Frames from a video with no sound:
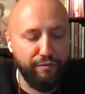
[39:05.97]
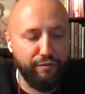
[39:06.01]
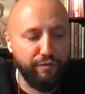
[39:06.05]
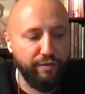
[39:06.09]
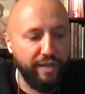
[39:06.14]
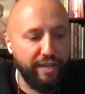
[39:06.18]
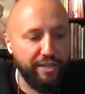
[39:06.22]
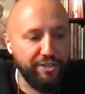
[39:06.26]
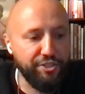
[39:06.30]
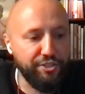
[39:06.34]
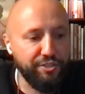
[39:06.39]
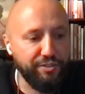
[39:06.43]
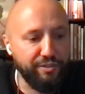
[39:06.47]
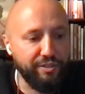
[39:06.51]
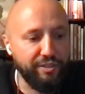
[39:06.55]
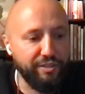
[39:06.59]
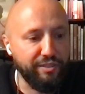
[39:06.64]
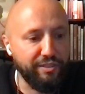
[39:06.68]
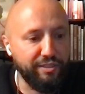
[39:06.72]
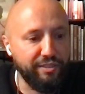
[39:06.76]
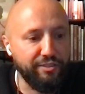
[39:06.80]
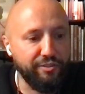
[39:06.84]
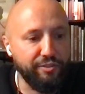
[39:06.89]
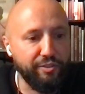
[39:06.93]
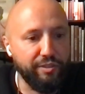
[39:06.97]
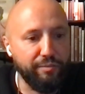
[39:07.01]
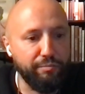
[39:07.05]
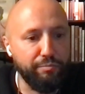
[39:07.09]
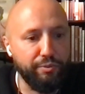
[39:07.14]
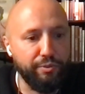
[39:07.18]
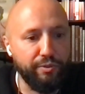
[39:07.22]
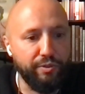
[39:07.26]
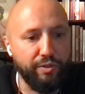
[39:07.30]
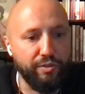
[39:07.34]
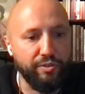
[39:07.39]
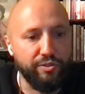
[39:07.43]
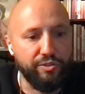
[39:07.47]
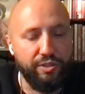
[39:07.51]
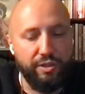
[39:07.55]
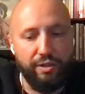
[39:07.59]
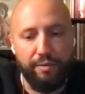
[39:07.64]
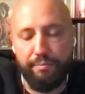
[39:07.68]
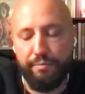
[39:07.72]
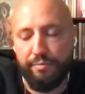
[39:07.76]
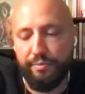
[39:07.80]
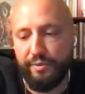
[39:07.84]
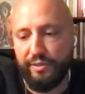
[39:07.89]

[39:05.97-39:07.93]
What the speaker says: flash you can put on top,